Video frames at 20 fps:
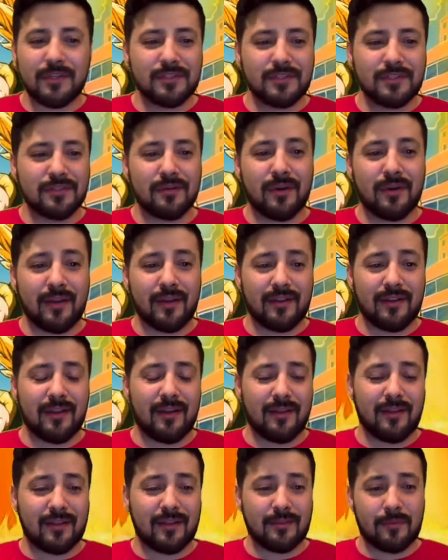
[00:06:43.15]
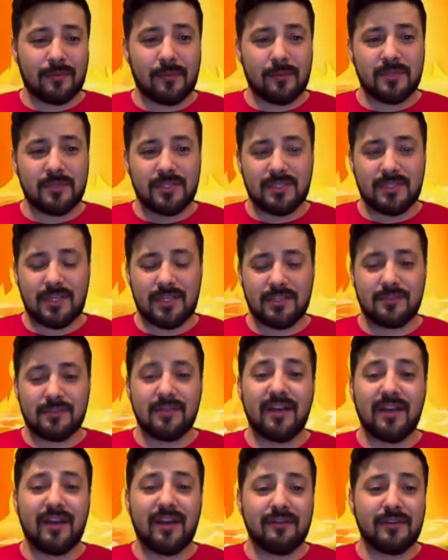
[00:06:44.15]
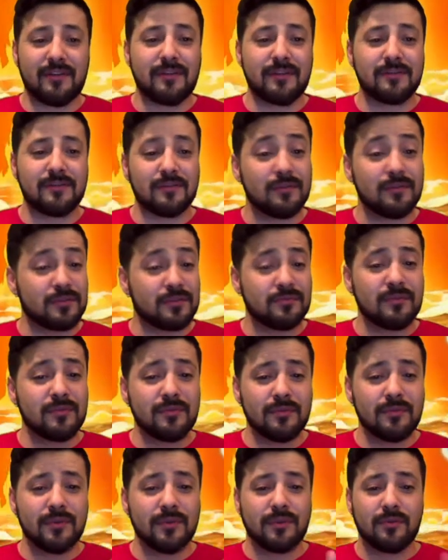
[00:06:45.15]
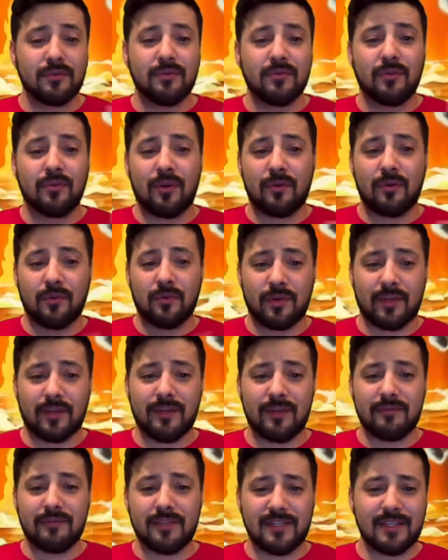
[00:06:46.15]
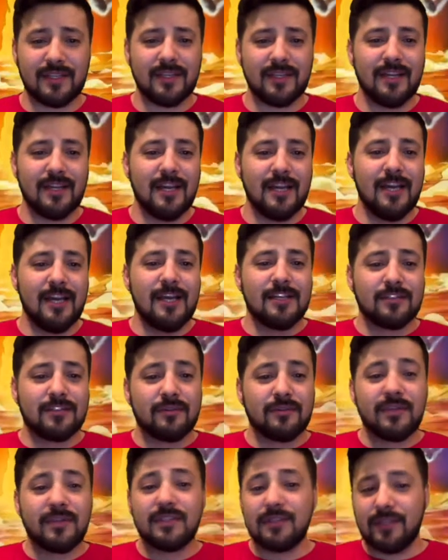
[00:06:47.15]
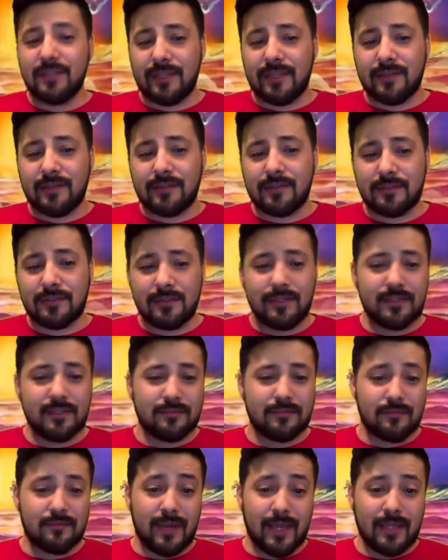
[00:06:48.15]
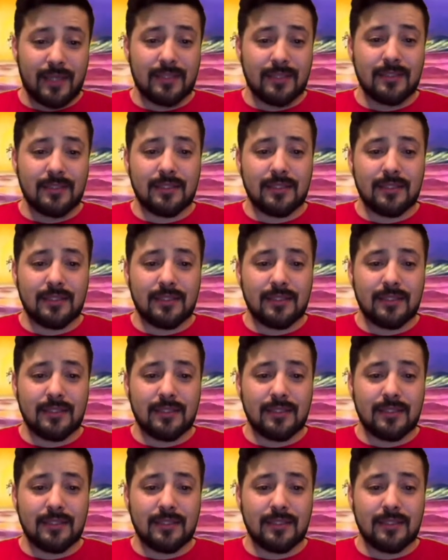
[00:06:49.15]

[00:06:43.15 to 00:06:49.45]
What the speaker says: So I like the representation they have here. So it looks really cool, artwork and everything. So he's a leader. He's red.